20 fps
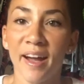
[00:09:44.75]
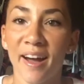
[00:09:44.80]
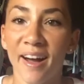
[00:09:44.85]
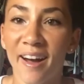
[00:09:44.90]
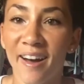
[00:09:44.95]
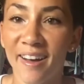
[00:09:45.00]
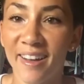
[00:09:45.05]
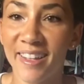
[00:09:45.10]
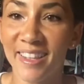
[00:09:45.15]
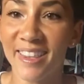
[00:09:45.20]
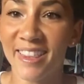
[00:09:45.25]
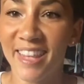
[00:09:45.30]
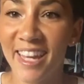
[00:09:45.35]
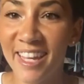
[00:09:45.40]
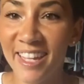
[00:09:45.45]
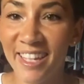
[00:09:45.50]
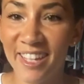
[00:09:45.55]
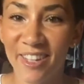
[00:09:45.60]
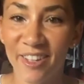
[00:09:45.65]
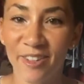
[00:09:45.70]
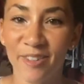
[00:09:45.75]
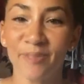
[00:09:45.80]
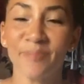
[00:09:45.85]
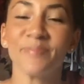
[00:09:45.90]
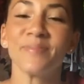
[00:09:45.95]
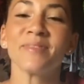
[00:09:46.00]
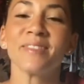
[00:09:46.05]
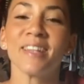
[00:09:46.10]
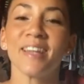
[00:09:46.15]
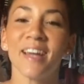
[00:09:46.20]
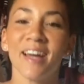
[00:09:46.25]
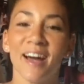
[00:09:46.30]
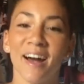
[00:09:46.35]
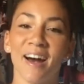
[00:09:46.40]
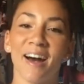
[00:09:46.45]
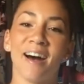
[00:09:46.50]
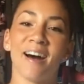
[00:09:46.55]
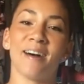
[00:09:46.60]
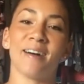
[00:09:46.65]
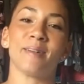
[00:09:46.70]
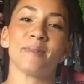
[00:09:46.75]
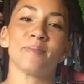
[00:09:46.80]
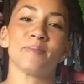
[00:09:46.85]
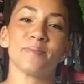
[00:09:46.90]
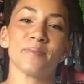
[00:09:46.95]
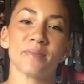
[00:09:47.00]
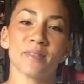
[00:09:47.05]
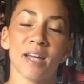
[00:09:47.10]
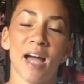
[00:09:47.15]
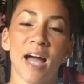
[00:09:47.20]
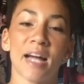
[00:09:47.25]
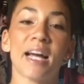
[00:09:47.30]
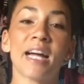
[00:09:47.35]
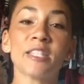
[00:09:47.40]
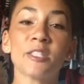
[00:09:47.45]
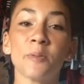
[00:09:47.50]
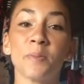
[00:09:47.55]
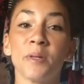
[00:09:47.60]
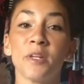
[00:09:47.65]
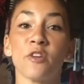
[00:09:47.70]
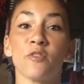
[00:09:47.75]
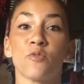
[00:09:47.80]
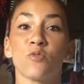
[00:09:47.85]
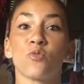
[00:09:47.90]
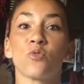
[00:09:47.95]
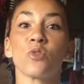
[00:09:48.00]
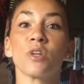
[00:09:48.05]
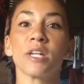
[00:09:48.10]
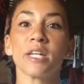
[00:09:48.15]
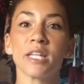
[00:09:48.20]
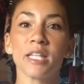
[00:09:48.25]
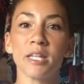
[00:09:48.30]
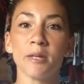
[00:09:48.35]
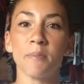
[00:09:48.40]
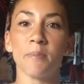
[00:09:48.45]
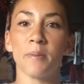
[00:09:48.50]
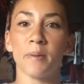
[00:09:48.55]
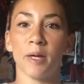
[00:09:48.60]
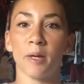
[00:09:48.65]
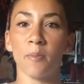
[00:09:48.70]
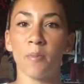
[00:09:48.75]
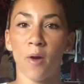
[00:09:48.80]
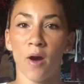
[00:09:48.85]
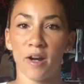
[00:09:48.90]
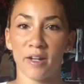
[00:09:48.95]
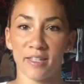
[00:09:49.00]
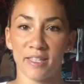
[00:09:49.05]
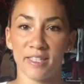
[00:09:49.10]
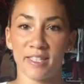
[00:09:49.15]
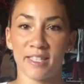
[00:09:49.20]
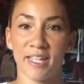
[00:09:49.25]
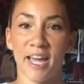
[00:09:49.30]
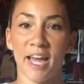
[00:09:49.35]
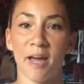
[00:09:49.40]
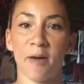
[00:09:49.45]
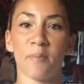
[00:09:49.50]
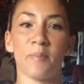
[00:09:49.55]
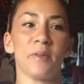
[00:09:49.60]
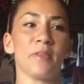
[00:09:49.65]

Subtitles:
Thank you. I got to be a really big part of this camp,